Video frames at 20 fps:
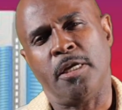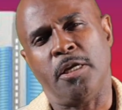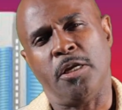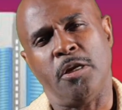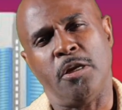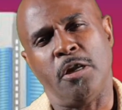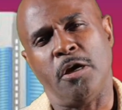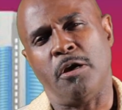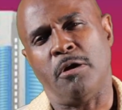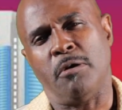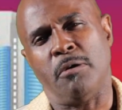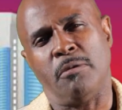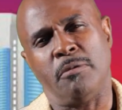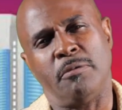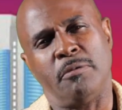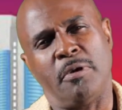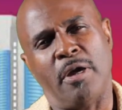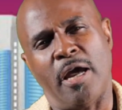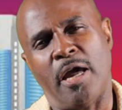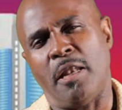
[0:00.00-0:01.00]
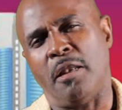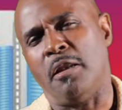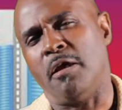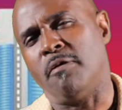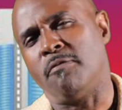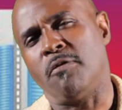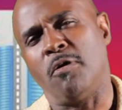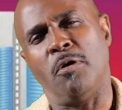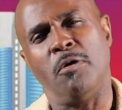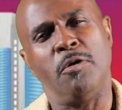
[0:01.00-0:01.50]
You know, I
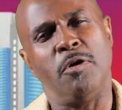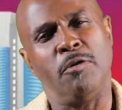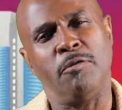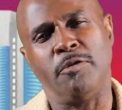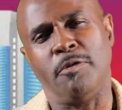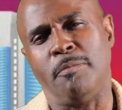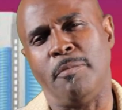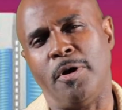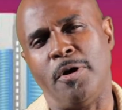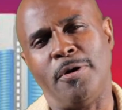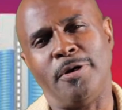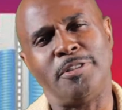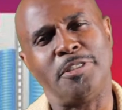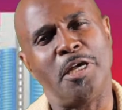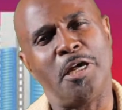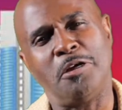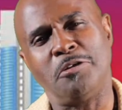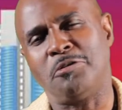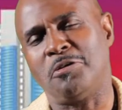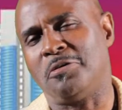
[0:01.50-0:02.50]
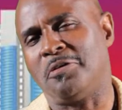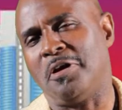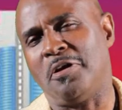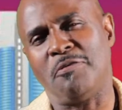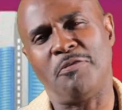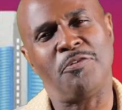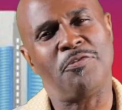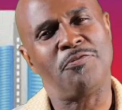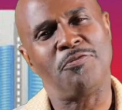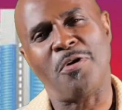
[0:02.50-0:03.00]
love going over to Mary's house on
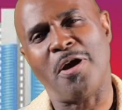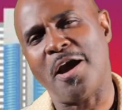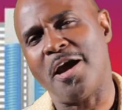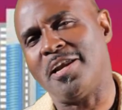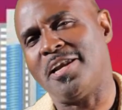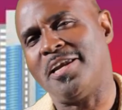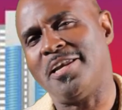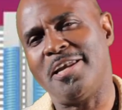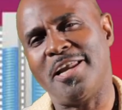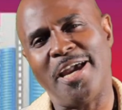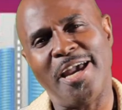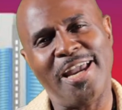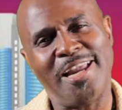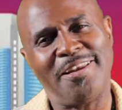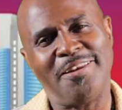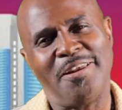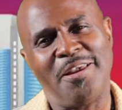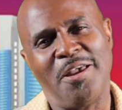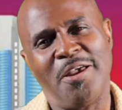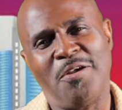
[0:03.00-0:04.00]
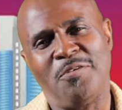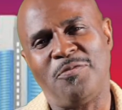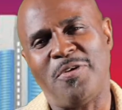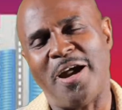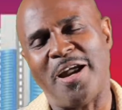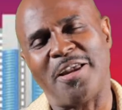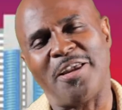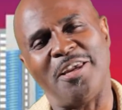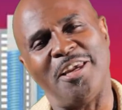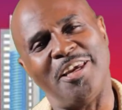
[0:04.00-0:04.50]
every Friday night if
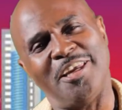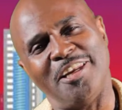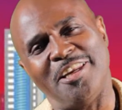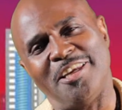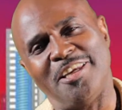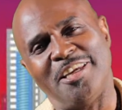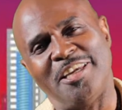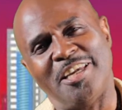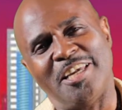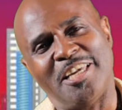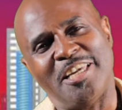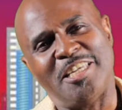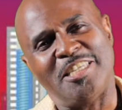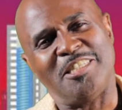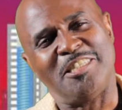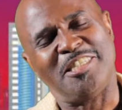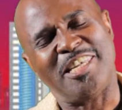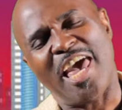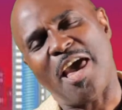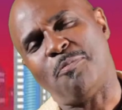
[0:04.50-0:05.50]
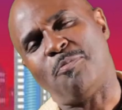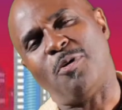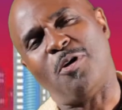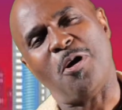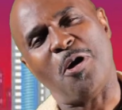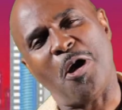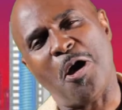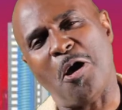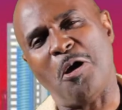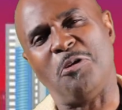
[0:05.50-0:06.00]
I can sample
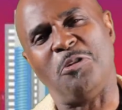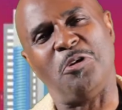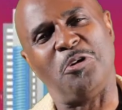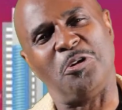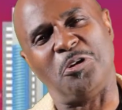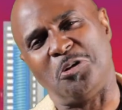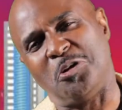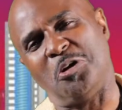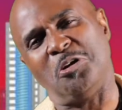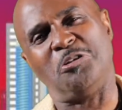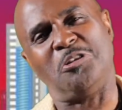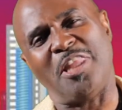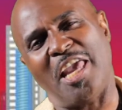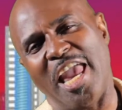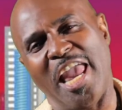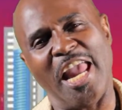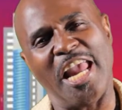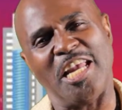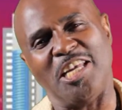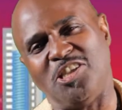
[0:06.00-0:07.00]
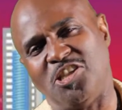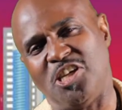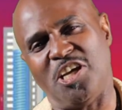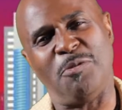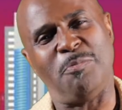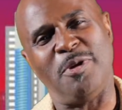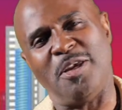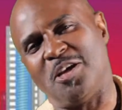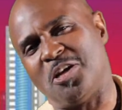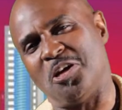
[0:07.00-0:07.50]
all the good things she
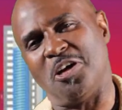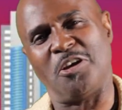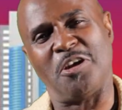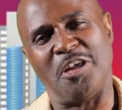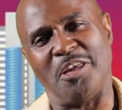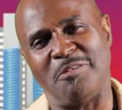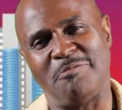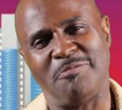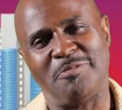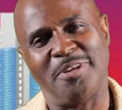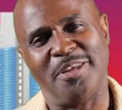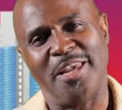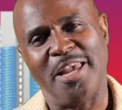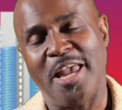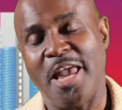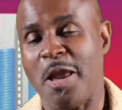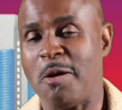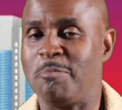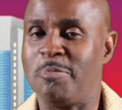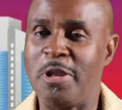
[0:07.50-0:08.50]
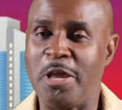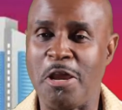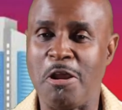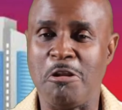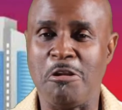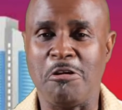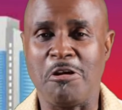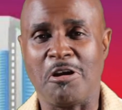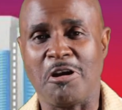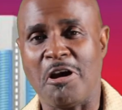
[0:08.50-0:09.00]
be cooking and play a
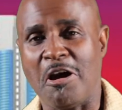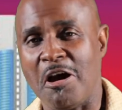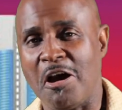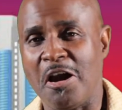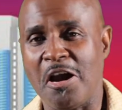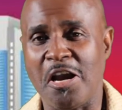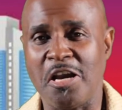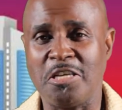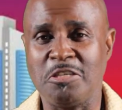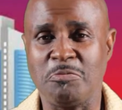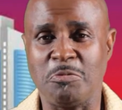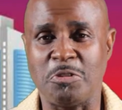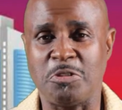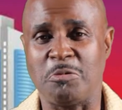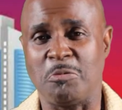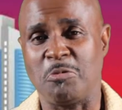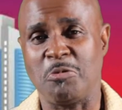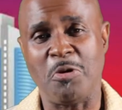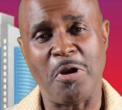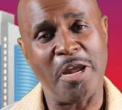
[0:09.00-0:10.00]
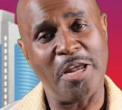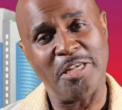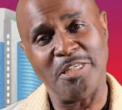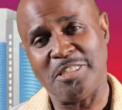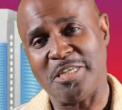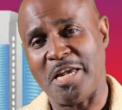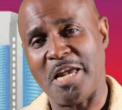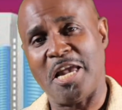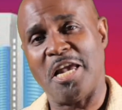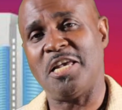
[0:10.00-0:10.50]
little cards with some
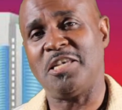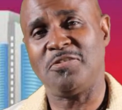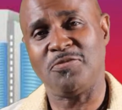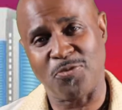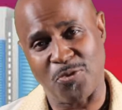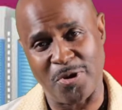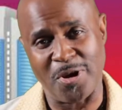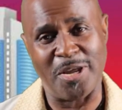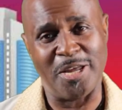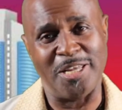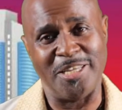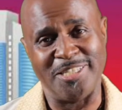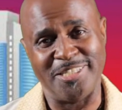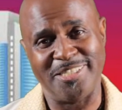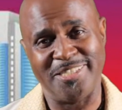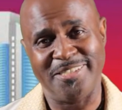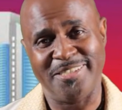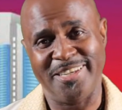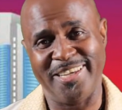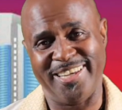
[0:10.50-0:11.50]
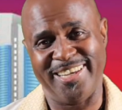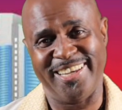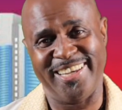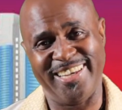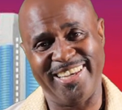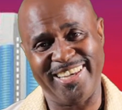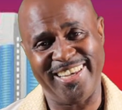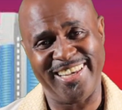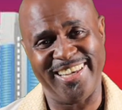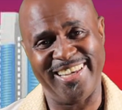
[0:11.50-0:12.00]
crazy ass friends.
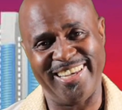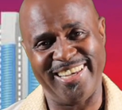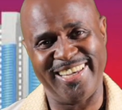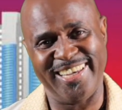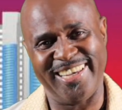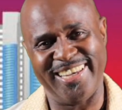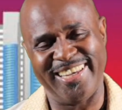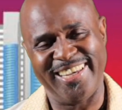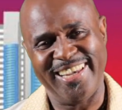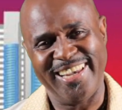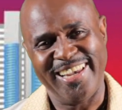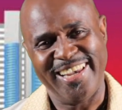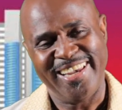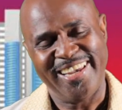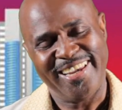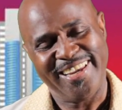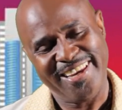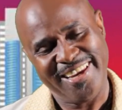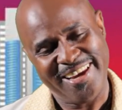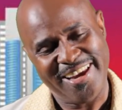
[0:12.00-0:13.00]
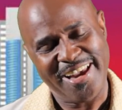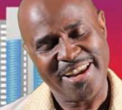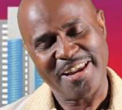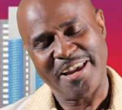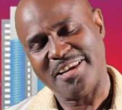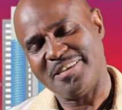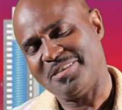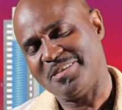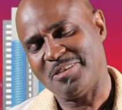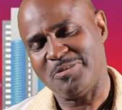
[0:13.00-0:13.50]
Yeah, I
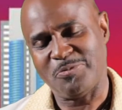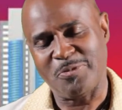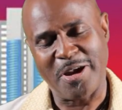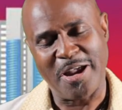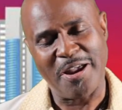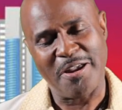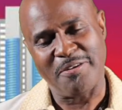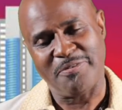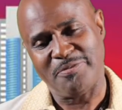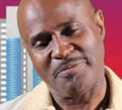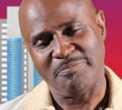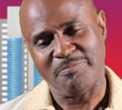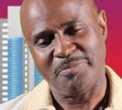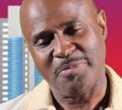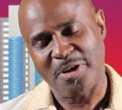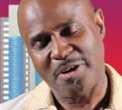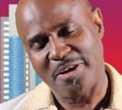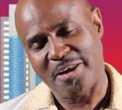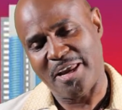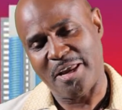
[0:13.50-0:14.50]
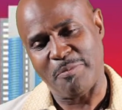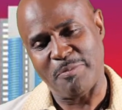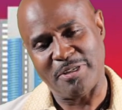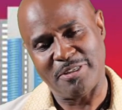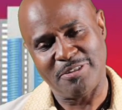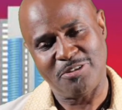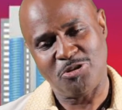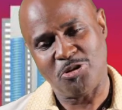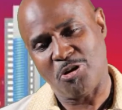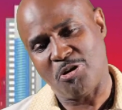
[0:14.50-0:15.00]
got this wife, her name
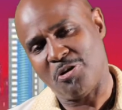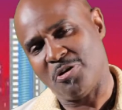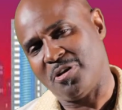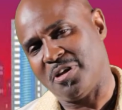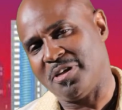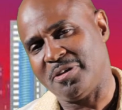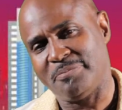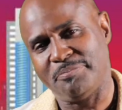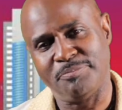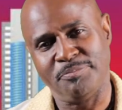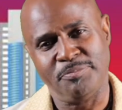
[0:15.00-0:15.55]
is Shirley.